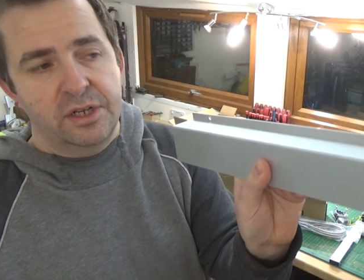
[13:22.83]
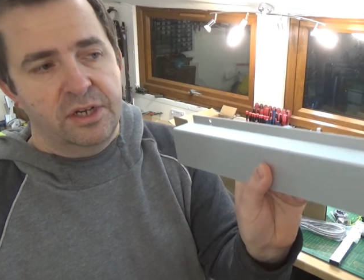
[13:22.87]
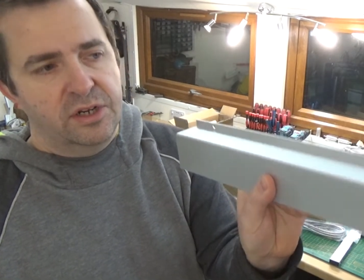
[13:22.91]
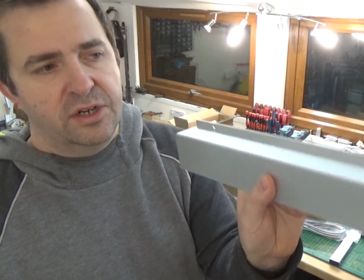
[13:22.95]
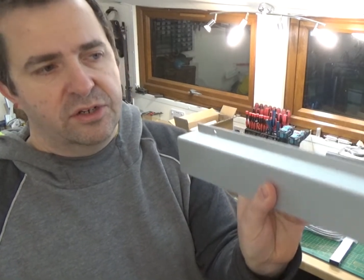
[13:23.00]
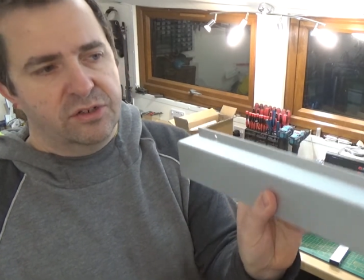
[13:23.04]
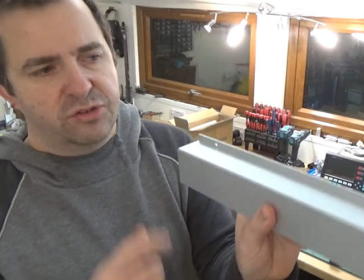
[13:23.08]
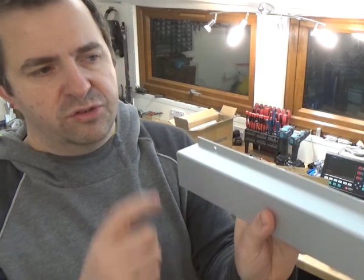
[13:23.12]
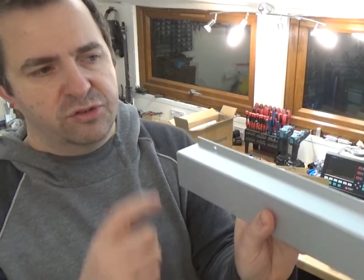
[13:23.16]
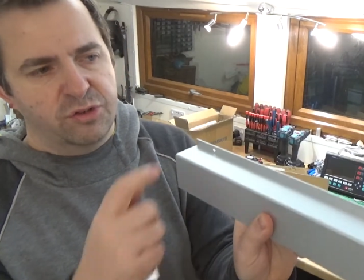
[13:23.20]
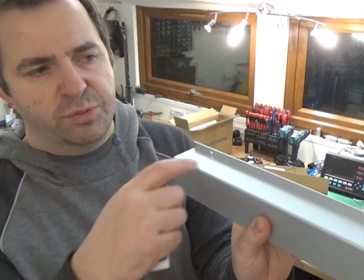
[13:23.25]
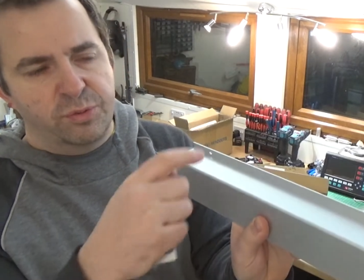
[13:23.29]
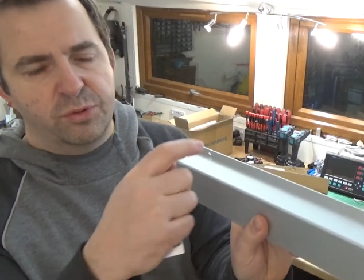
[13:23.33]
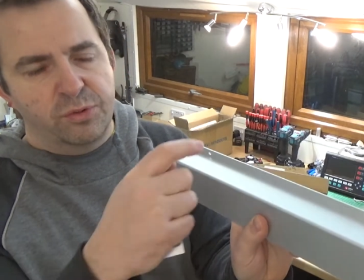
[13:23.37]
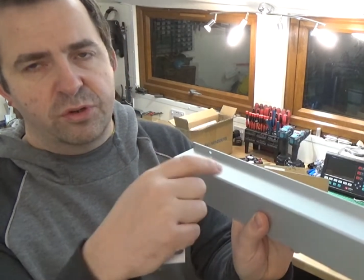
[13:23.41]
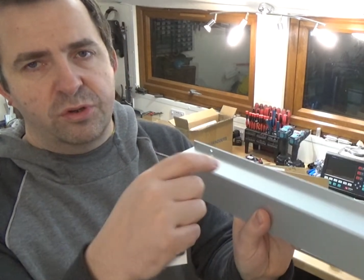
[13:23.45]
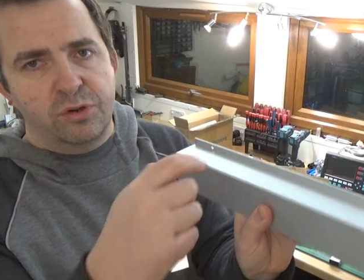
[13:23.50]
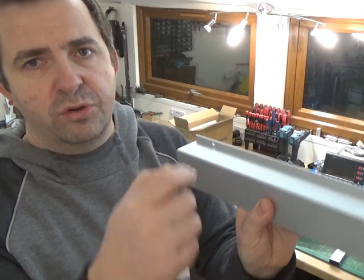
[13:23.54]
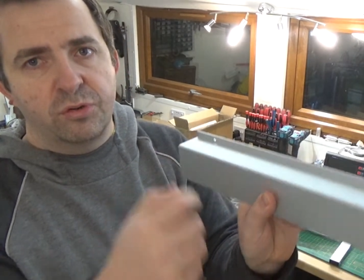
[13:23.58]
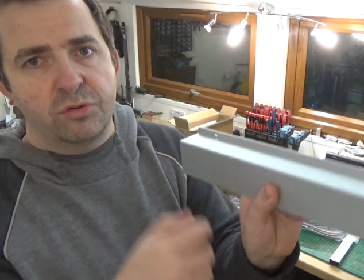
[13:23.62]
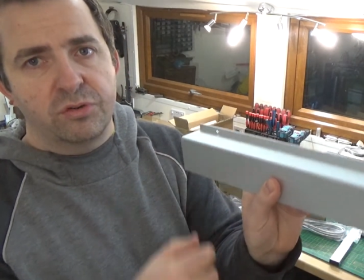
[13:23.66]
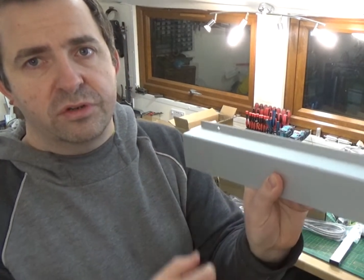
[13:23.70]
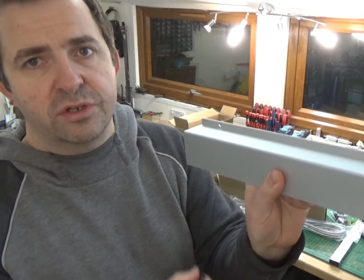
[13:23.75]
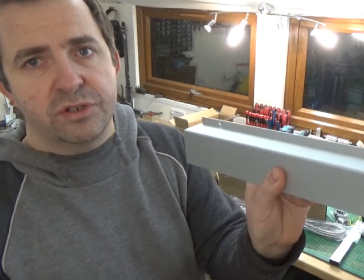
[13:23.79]
to stop the
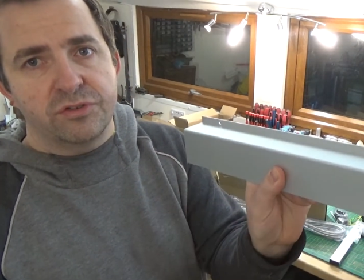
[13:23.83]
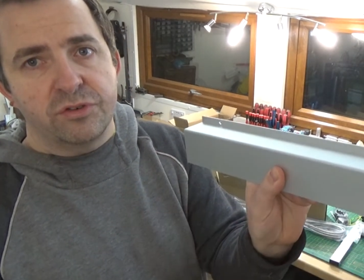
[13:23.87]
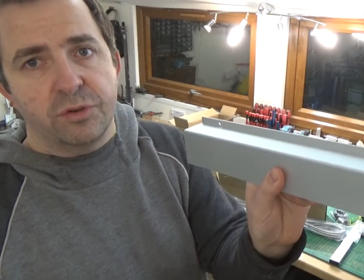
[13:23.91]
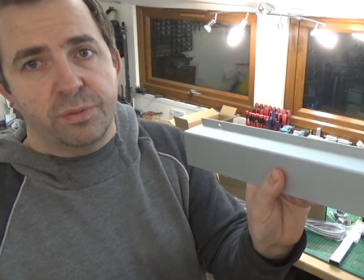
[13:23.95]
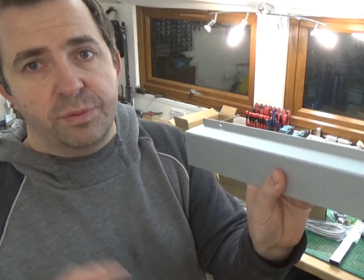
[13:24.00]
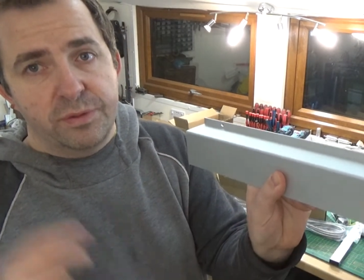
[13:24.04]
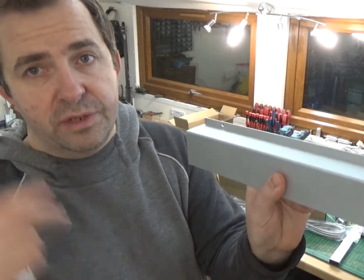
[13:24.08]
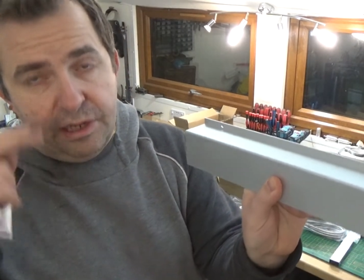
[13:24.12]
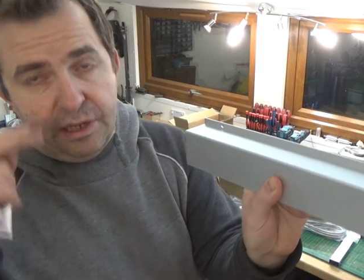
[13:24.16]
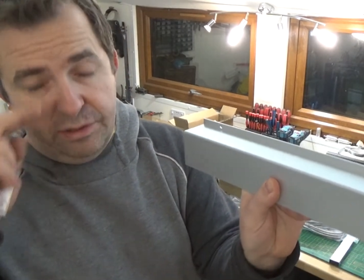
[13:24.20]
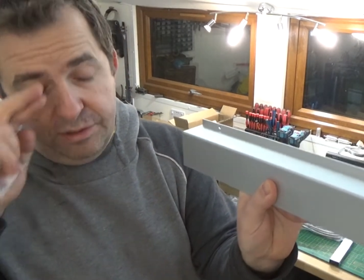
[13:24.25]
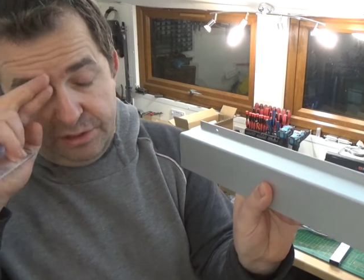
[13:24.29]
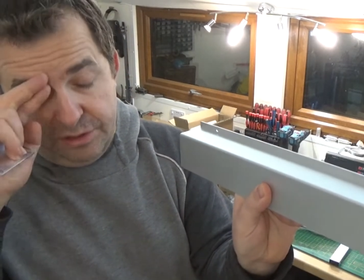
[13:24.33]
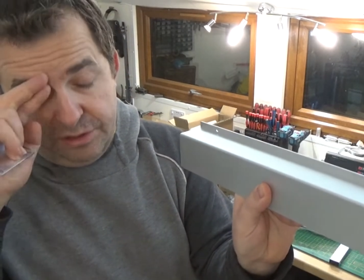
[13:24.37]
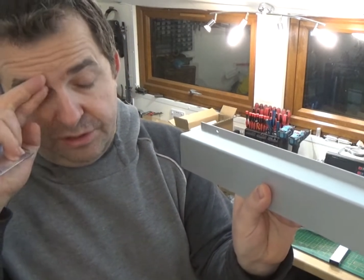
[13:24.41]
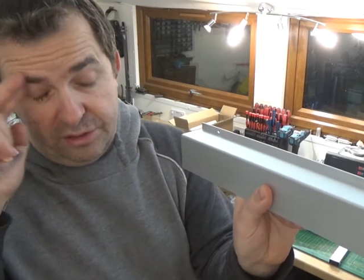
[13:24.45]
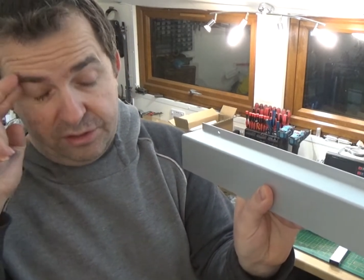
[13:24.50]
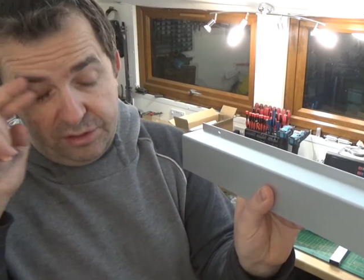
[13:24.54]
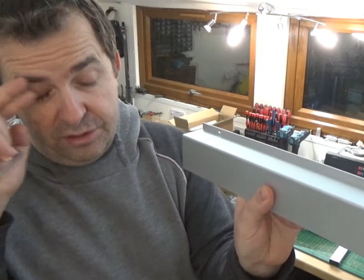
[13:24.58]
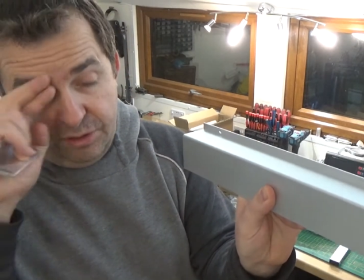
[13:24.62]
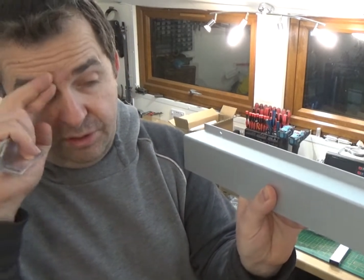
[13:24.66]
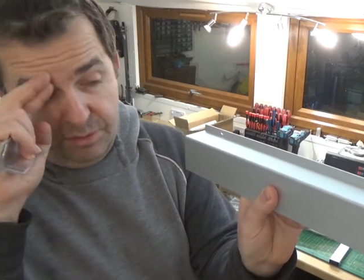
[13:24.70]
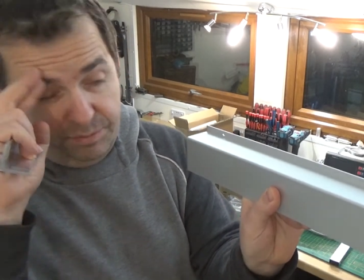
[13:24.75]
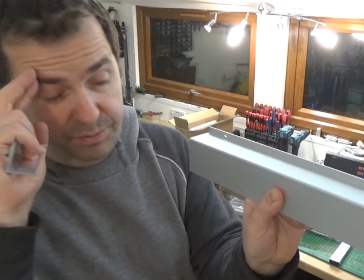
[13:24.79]
coolant dropping down into the
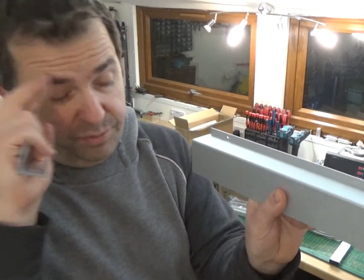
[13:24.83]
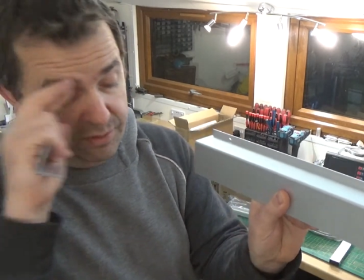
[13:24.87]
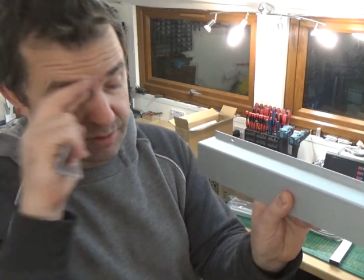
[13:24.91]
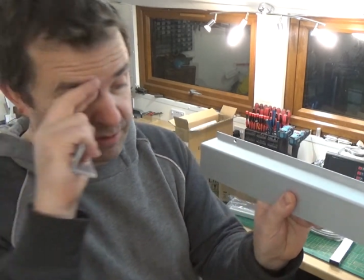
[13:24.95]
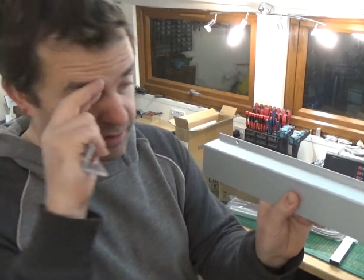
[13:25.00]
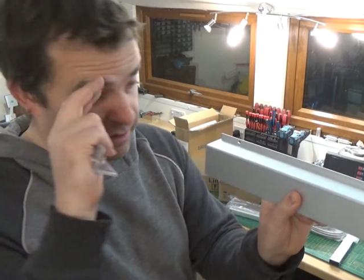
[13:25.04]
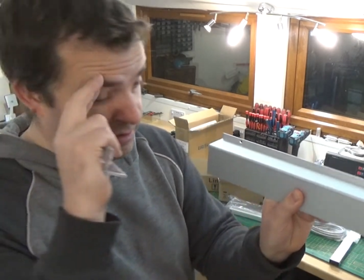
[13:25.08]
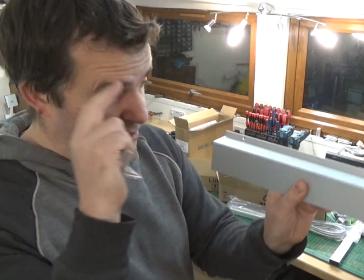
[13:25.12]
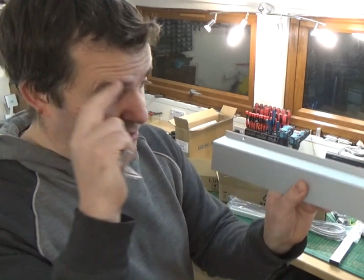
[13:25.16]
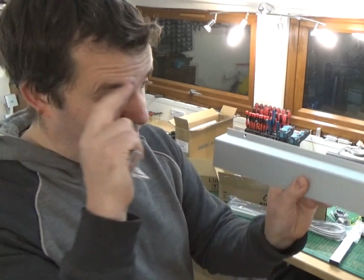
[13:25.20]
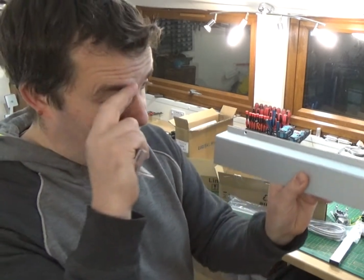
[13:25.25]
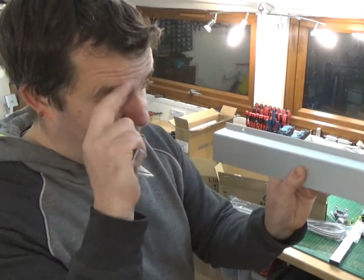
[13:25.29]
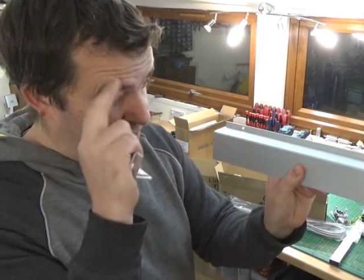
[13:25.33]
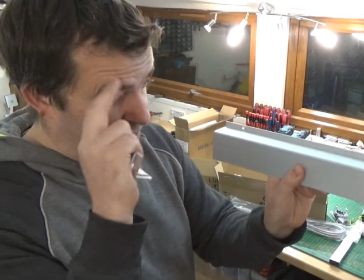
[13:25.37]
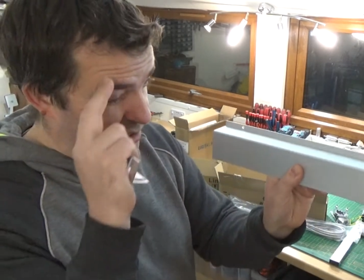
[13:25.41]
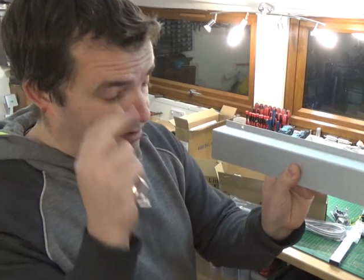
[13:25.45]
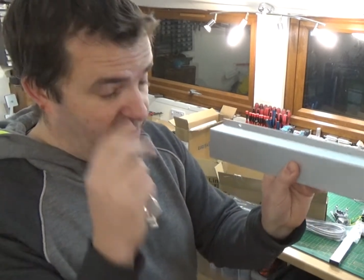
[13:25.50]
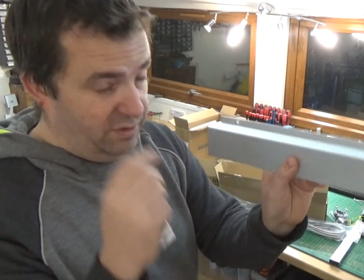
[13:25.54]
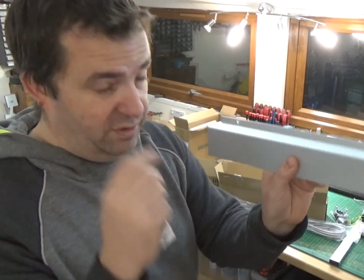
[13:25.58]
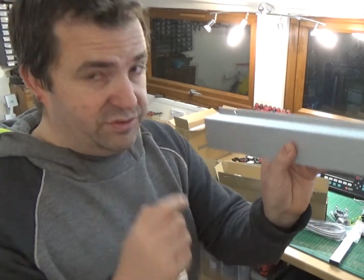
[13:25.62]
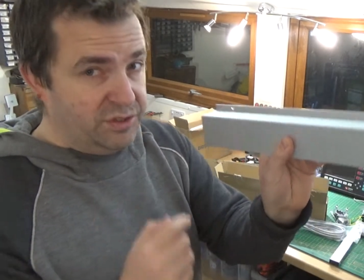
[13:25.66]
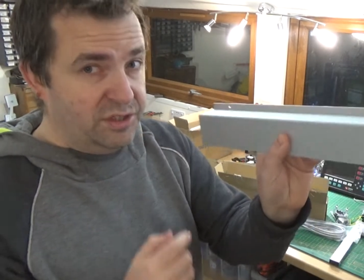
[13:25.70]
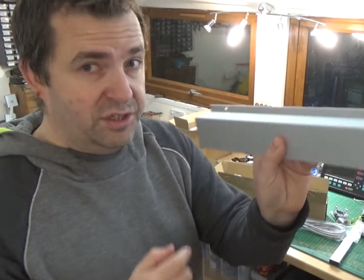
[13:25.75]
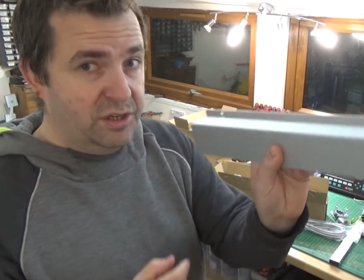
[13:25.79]
top. But
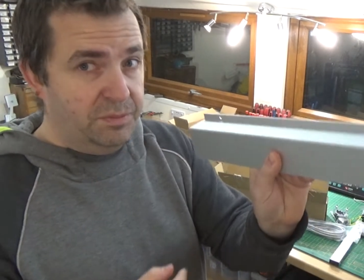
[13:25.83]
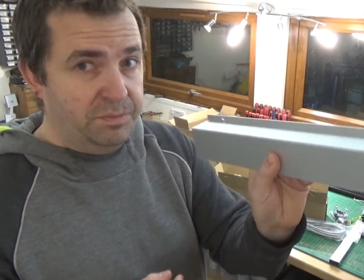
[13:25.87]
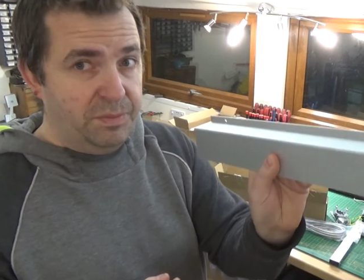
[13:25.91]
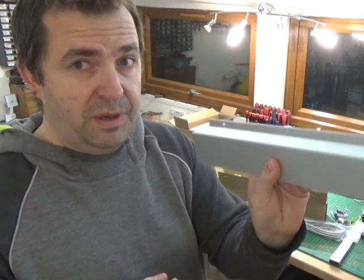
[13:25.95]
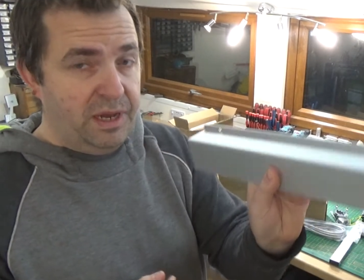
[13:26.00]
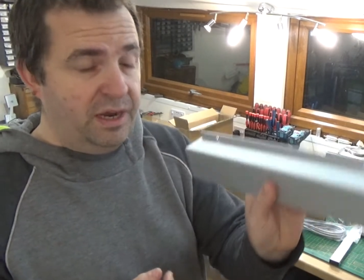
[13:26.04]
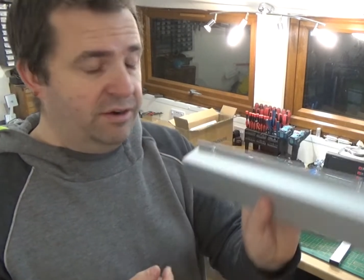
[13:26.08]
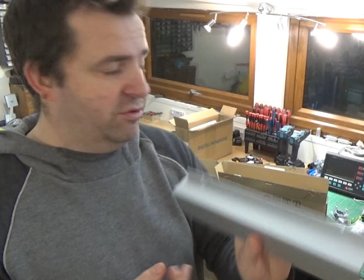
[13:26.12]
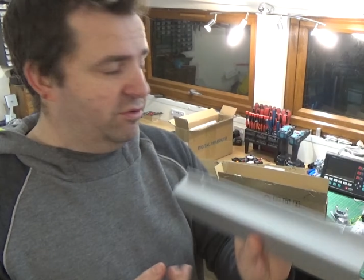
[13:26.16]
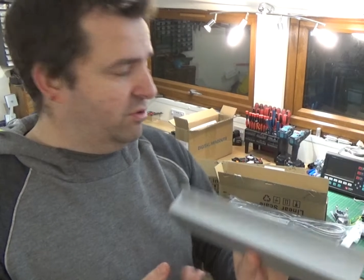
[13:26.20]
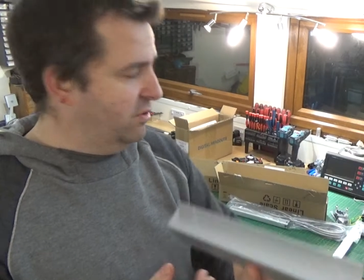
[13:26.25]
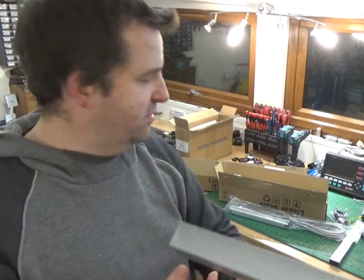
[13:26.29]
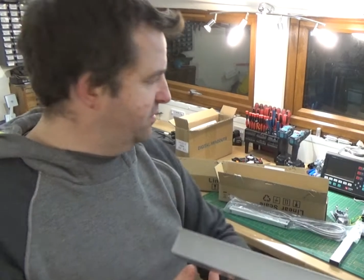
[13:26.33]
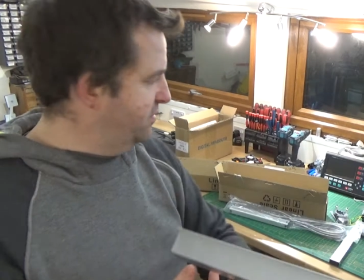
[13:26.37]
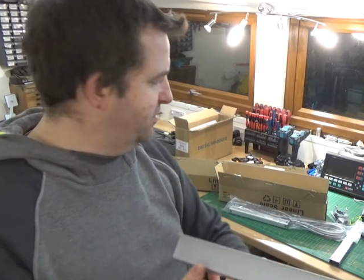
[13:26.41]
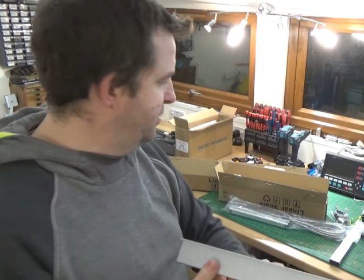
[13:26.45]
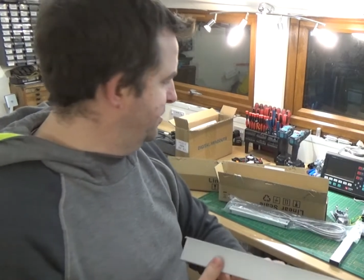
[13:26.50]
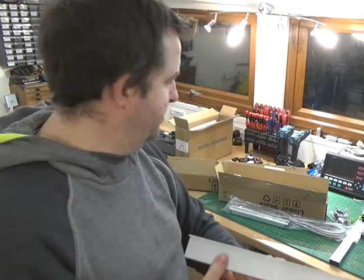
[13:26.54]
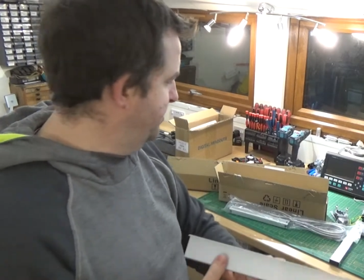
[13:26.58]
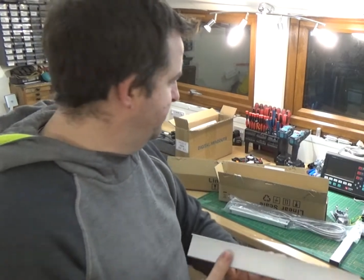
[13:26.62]
obviously you're better off